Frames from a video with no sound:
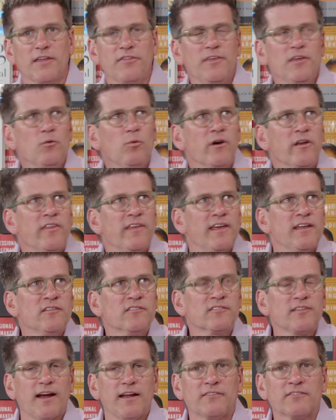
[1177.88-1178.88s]
I think one of the
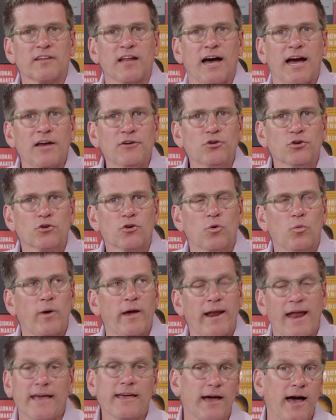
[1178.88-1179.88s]
insights that I took
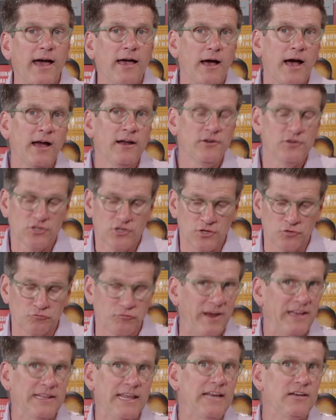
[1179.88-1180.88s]
away, and I, I, I,
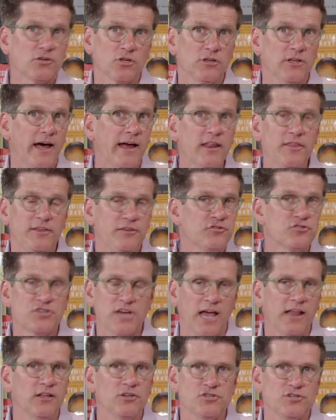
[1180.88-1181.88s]
could relate to a lot of these
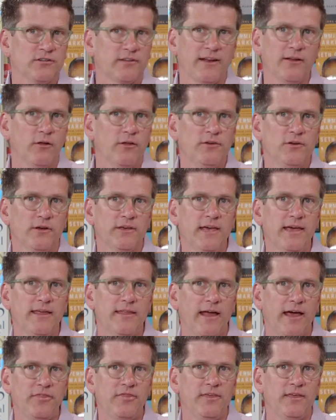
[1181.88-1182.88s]
challenges. I don't, you know,
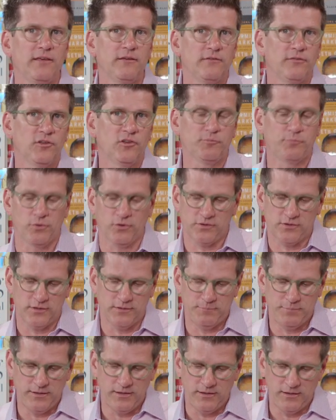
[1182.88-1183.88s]
again, I think this book
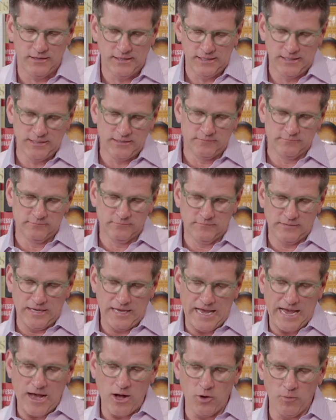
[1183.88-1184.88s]
could be
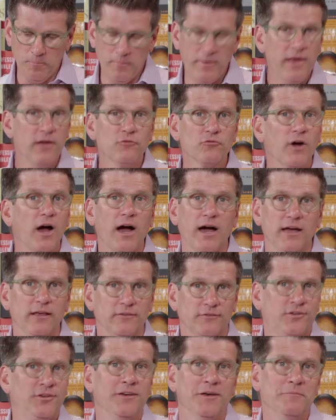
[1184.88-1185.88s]
how men
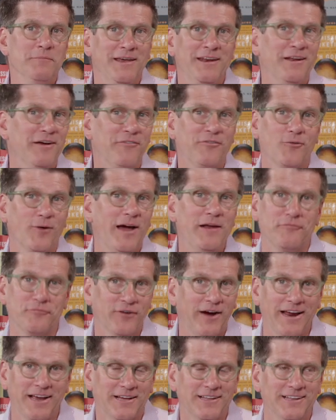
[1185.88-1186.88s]
rise. I mean, quite
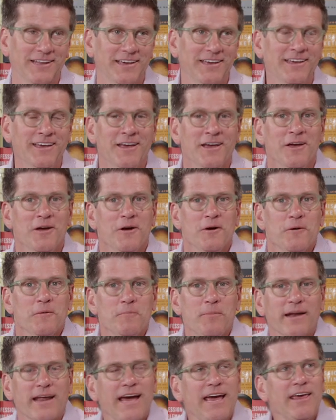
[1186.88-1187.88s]
frankly,
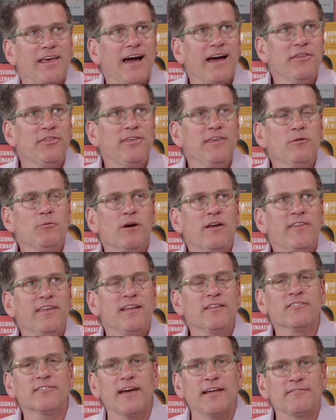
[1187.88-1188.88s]
but I, I think one of the
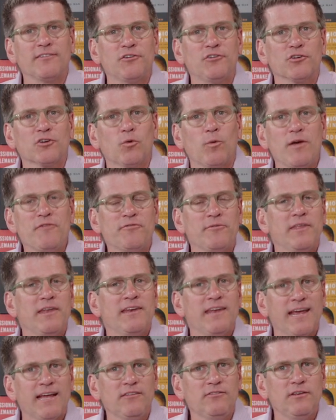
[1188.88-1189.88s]
insights I took away from the
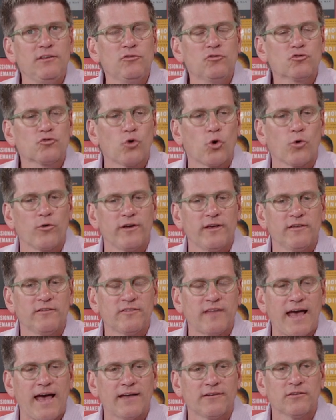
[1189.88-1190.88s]
Nancy story
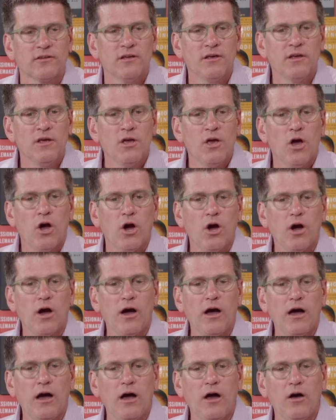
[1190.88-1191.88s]
is that
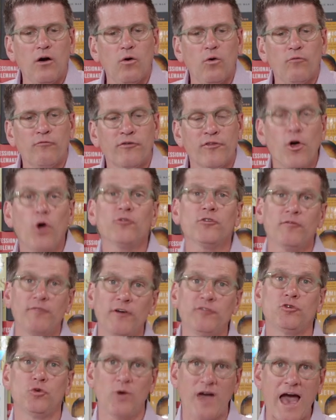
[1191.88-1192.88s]
for those of
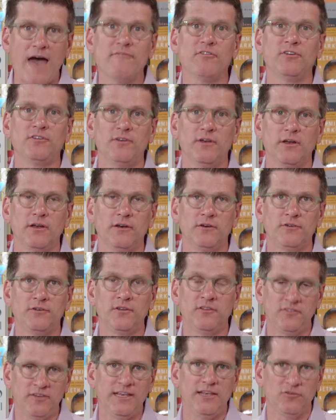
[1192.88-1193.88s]
us who have a
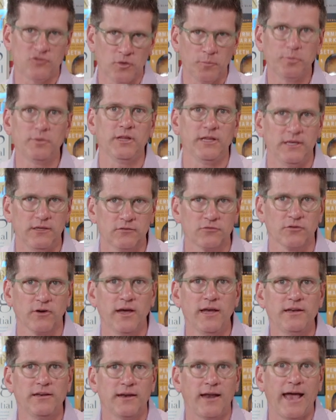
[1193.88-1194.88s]
disease to please,
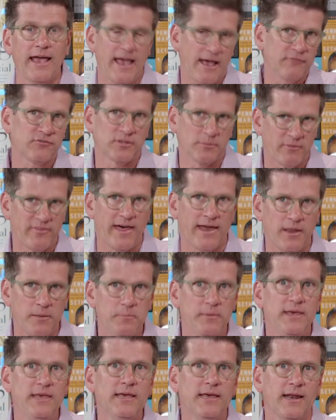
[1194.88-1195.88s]
right? And I have some of that
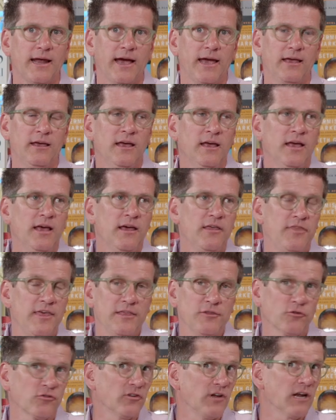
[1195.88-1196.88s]
in me, and I yeah.
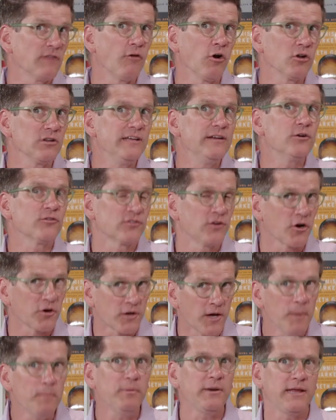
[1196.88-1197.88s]
think there's a lot of our leaders in our
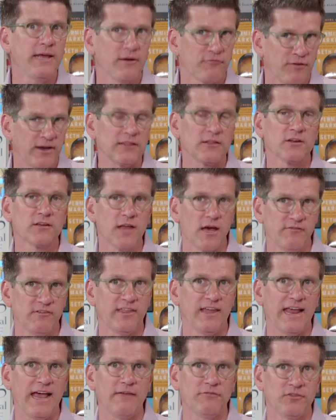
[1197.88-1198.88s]
company at Franklin
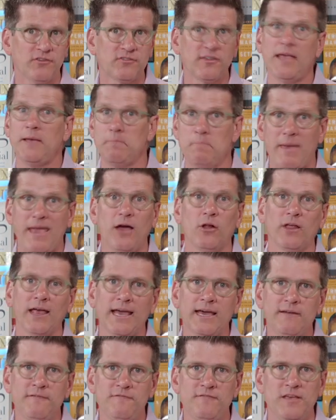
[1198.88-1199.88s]
Covey that have the same, male
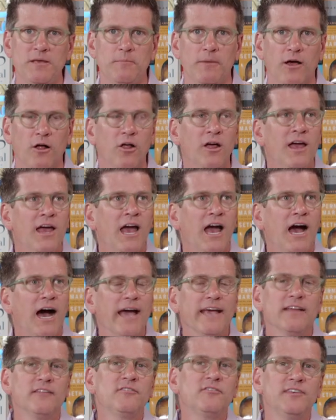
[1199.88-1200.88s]
and female.
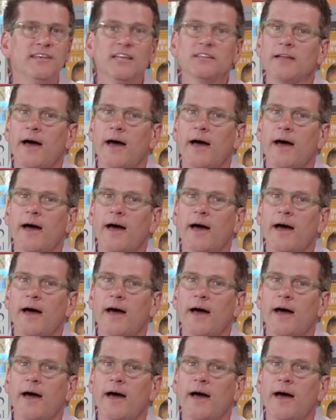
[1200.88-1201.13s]
I can see a